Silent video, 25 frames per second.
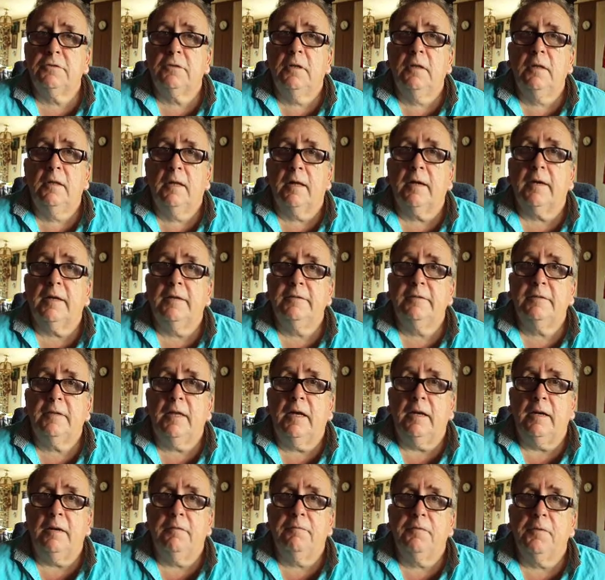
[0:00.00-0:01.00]
especially
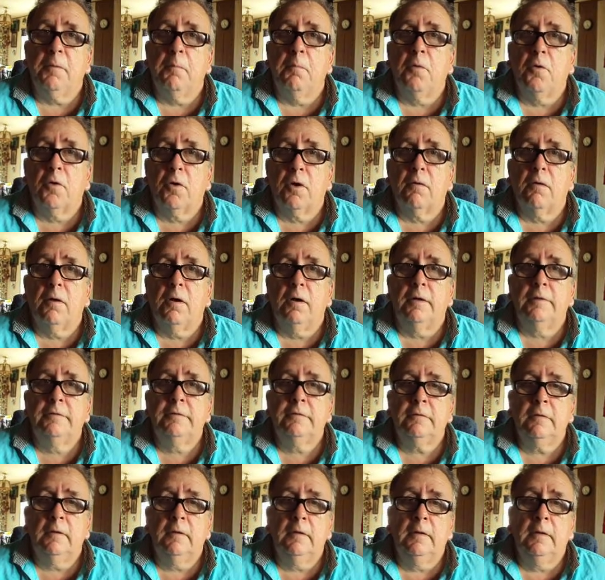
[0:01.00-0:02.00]
like I said, if the
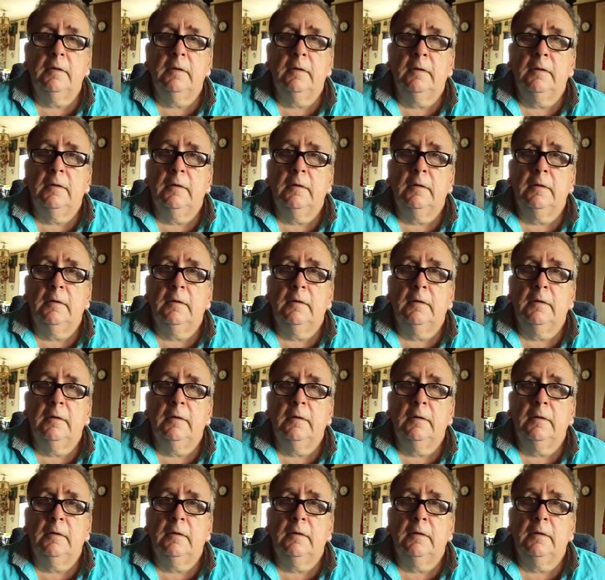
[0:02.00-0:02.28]
morons